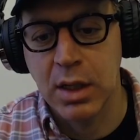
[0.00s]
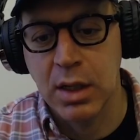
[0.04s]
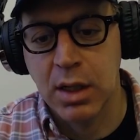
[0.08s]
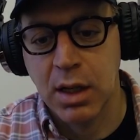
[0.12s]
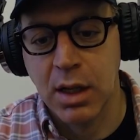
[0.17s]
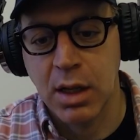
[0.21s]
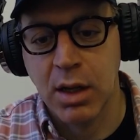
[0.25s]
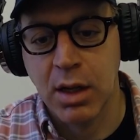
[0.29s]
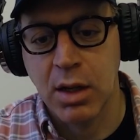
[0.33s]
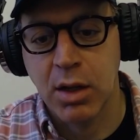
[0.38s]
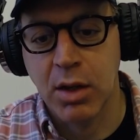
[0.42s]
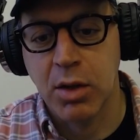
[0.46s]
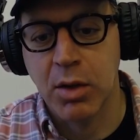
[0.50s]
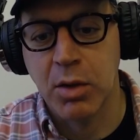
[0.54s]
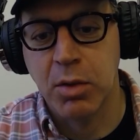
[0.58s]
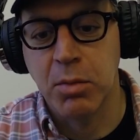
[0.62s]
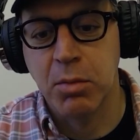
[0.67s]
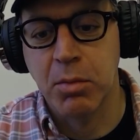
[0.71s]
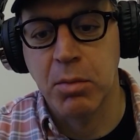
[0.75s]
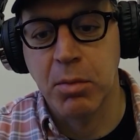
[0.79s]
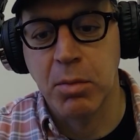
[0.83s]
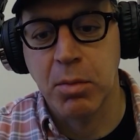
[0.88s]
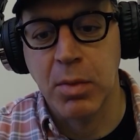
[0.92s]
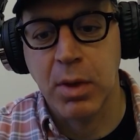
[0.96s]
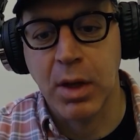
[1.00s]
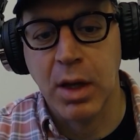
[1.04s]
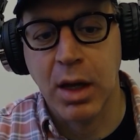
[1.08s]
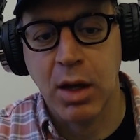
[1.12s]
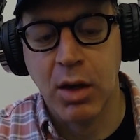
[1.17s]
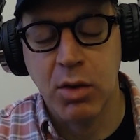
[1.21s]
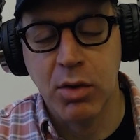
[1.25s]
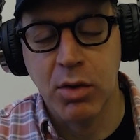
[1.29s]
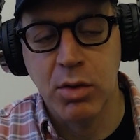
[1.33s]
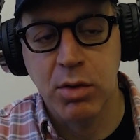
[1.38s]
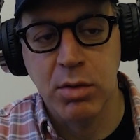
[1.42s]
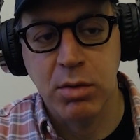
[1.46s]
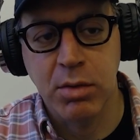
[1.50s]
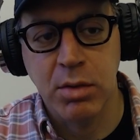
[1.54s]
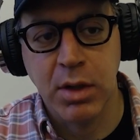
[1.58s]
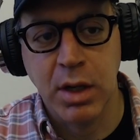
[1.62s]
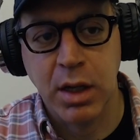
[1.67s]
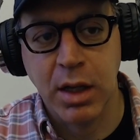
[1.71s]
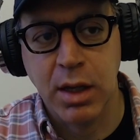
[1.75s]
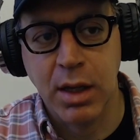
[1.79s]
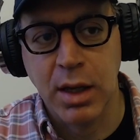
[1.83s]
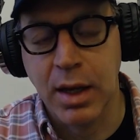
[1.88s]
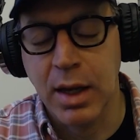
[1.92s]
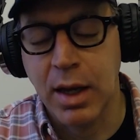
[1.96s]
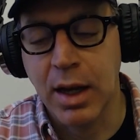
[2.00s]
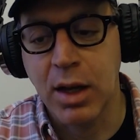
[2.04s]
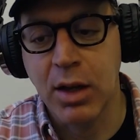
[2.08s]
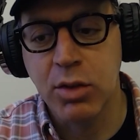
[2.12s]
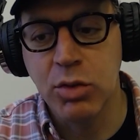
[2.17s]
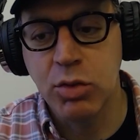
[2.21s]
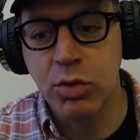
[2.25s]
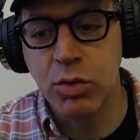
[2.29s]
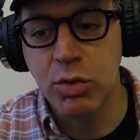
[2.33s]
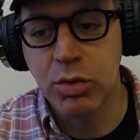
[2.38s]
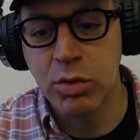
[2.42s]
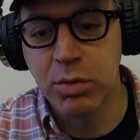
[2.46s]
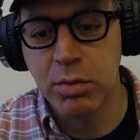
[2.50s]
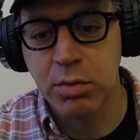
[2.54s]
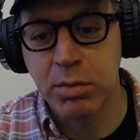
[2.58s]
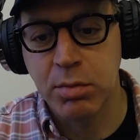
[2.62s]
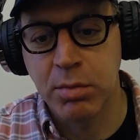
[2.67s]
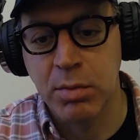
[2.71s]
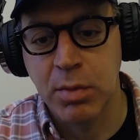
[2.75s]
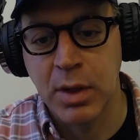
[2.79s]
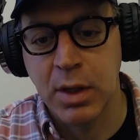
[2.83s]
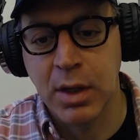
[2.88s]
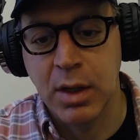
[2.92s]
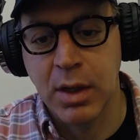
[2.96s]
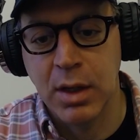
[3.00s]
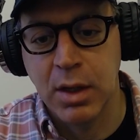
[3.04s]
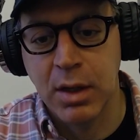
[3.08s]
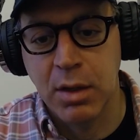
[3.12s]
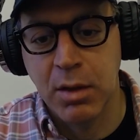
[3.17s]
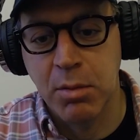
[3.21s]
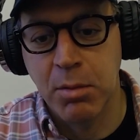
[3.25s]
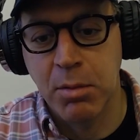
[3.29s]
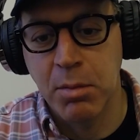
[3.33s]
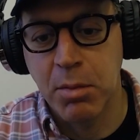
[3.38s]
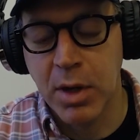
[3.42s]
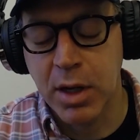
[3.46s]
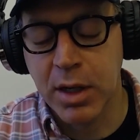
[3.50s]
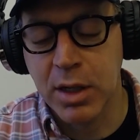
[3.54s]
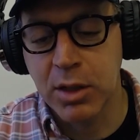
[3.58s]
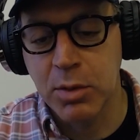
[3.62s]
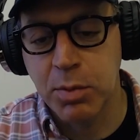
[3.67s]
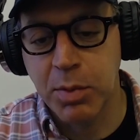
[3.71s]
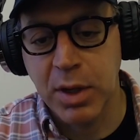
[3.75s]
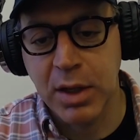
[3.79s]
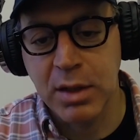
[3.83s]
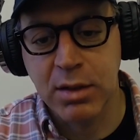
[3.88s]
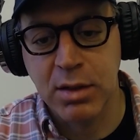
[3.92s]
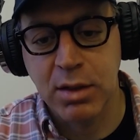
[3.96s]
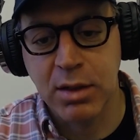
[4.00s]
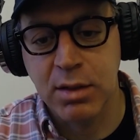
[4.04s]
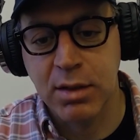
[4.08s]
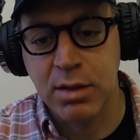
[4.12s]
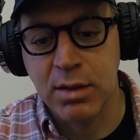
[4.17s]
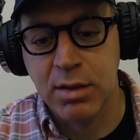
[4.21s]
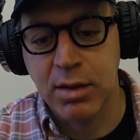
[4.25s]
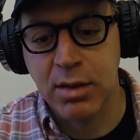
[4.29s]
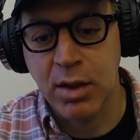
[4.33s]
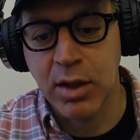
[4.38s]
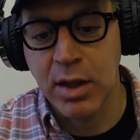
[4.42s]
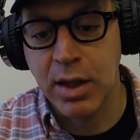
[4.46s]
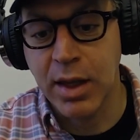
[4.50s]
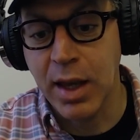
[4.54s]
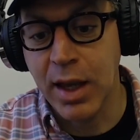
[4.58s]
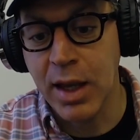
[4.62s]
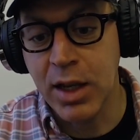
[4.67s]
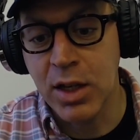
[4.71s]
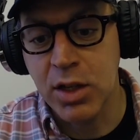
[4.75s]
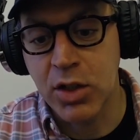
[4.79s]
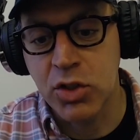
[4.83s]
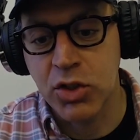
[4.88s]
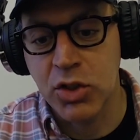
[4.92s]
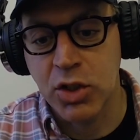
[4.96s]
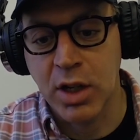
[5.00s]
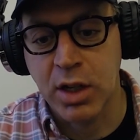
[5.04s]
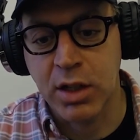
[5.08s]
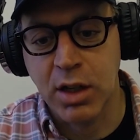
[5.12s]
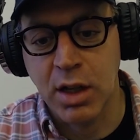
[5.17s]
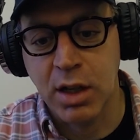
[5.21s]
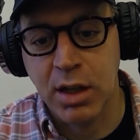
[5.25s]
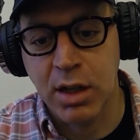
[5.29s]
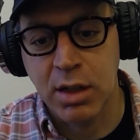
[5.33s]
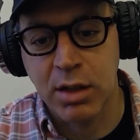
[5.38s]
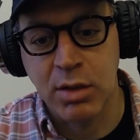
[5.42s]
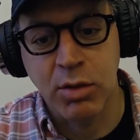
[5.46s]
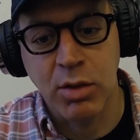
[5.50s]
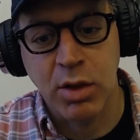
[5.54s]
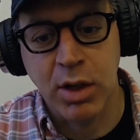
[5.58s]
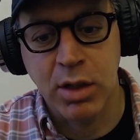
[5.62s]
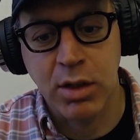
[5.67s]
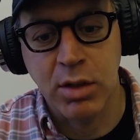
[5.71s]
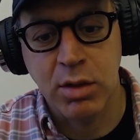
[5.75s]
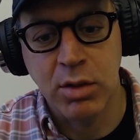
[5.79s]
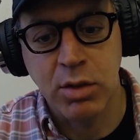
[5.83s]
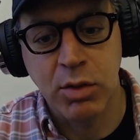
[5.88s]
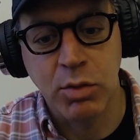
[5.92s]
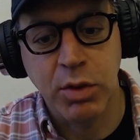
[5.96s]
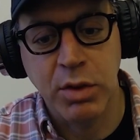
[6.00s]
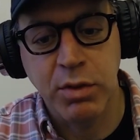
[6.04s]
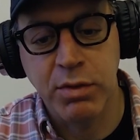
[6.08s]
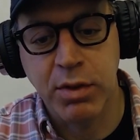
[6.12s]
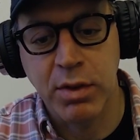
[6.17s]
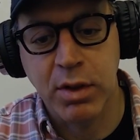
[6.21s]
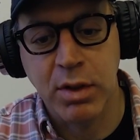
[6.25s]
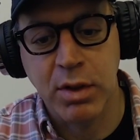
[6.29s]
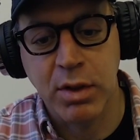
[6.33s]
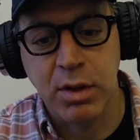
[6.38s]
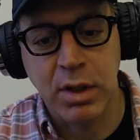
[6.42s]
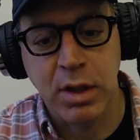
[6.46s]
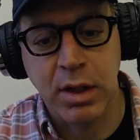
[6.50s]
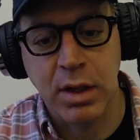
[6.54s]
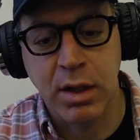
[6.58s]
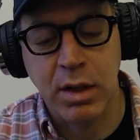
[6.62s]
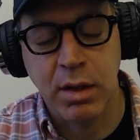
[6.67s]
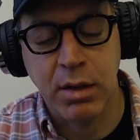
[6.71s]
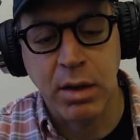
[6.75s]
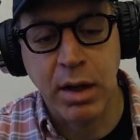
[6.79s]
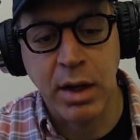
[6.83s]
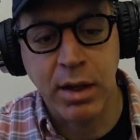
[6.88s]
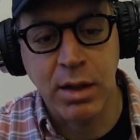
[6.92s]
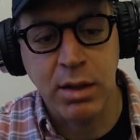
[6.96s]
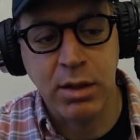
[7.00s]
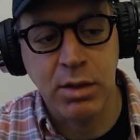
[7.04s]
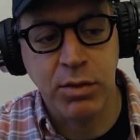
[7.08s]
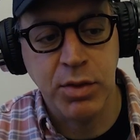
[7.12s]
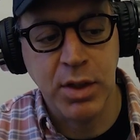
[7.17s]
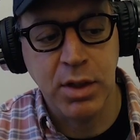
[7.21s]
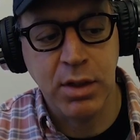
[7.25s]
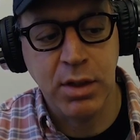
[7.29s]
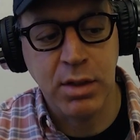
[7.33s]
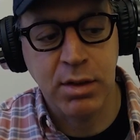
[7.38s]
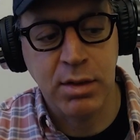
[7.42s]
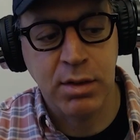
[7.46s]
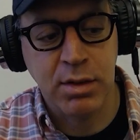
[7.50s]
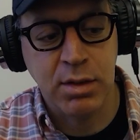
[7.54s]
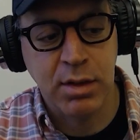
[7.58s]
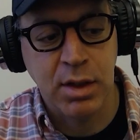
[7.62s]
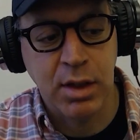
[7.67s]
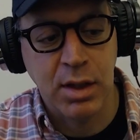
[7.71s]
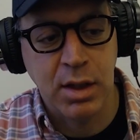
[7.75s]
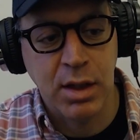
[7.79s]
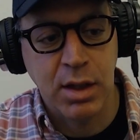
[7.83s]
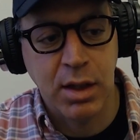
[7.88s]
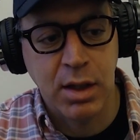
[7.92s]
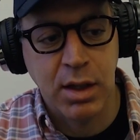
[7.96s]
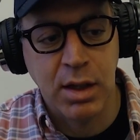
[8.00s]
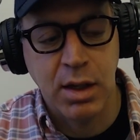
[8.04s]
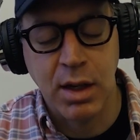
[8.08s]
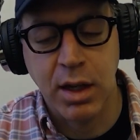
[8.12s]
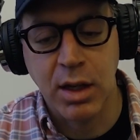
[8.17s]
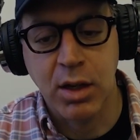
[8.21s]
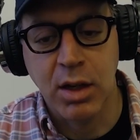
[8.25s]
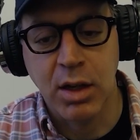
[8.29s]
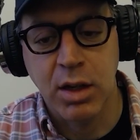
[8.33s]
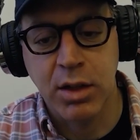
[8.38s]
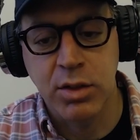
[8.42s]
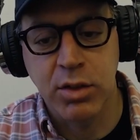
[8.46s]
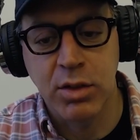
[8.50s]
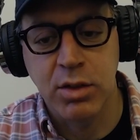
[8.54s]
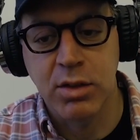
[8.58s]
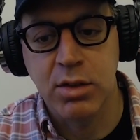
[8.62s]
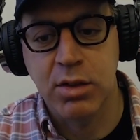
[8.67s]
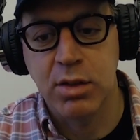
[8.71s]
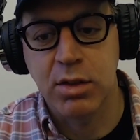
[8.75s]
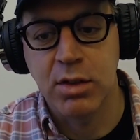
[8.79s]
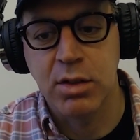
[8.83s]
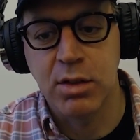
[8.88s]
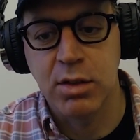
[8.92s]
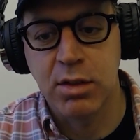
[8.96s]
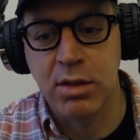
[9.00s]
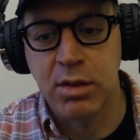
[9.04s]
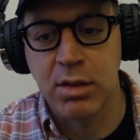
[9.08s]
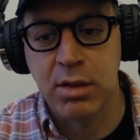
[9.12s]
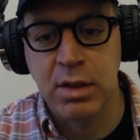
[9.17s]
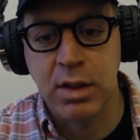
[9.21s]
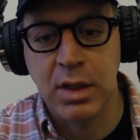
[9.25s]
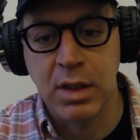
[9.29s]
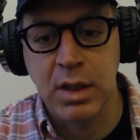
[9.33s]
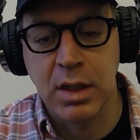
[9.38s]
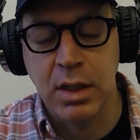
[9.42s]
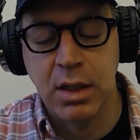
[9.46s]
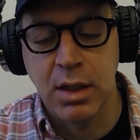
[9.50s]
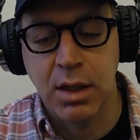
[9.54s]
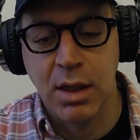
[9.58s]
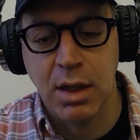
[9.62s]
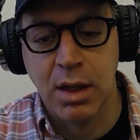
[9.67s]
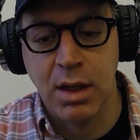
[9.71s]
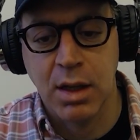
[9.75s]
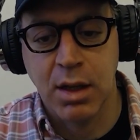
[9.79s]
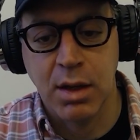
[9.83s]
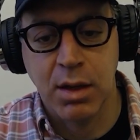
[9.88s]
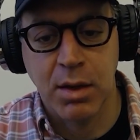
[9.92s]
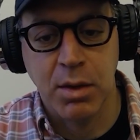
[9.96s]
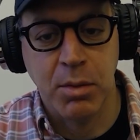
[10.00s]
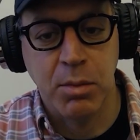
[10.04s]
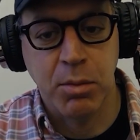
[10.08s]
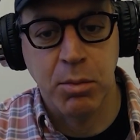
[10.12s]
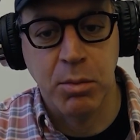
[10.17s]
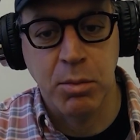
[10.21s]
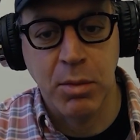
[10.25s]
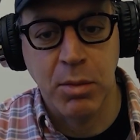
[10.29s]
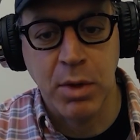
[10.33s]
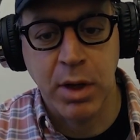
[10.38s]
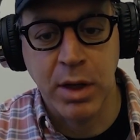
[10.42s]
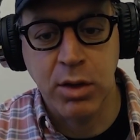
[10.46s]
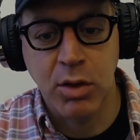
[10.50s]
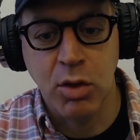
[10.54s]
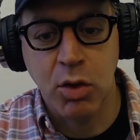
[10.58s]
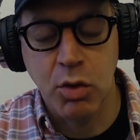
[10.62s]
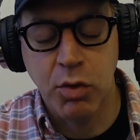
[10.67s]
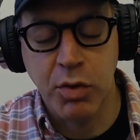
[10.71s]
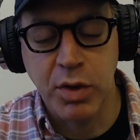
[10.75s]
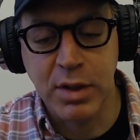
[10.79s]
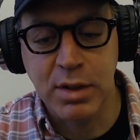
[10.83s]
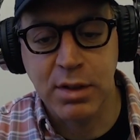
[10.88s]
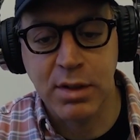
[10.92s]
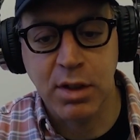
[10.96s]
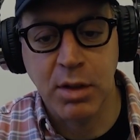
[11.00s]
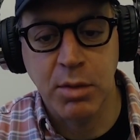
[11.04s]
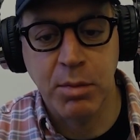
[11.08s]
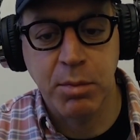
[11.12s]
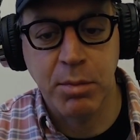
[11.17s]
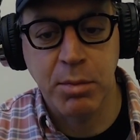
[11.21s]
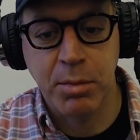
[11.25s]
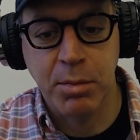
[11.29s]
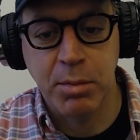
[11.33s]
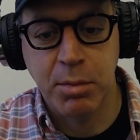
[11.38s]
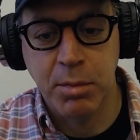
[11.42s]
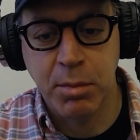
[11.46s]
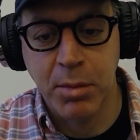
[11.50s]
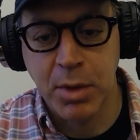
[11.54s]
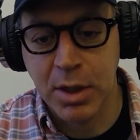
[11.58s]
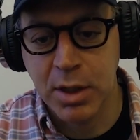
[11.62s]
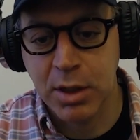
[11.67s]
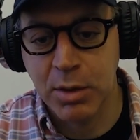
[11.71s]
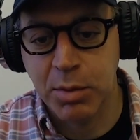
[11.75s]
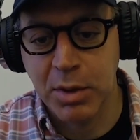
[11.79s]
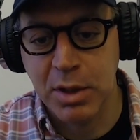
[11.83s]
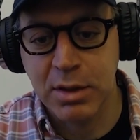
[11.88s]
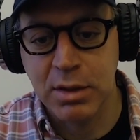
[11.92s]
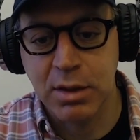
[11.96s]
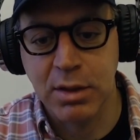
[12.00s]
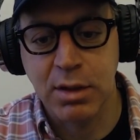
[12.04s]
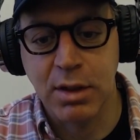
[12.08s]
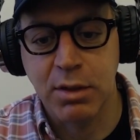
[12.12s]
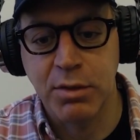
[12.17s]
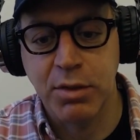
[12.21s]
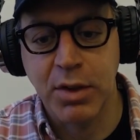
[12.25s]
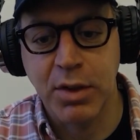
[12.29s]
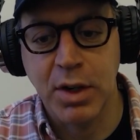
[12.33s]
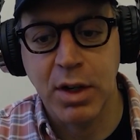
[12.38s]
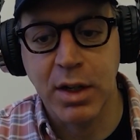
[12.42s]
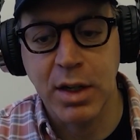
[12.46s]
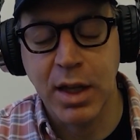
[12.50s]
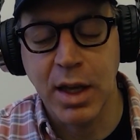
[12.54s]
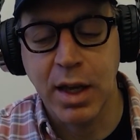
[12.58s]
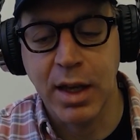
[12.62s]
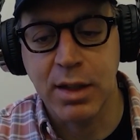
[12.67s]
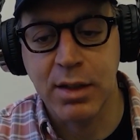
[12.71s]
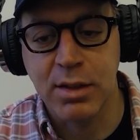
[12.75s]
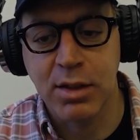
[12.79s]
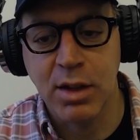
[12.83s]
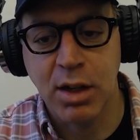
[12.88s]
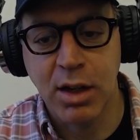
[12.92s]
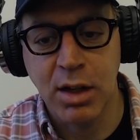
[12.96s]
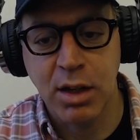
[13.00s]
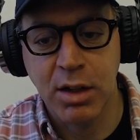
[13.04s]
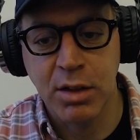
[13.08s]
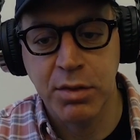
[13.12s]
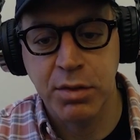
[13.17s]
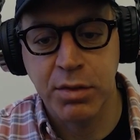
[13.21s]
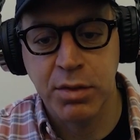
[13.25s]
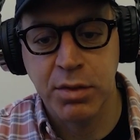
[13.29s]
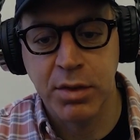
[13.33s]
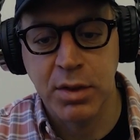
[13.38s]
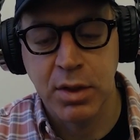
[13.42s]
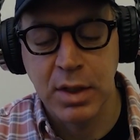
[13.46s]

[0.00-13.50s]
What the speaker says: How do marketplaces engage at all with ISVs like audiences? I know that some marketplaces are very hands-off.